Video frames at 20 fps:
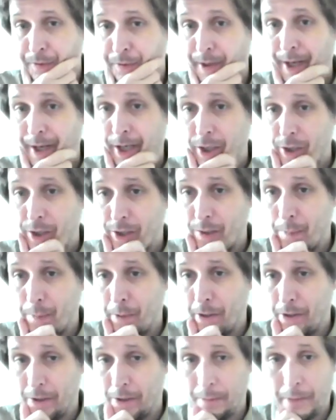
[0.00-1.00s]
financial
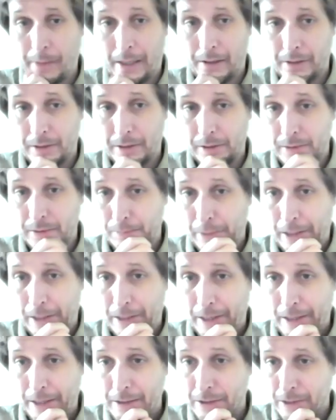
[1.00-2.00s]
stability
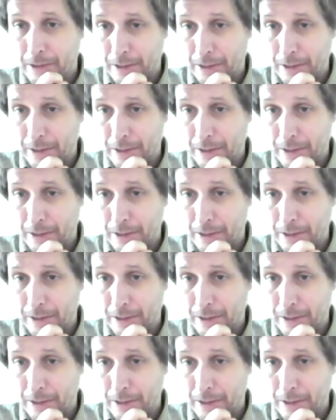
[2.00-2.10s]
mandates,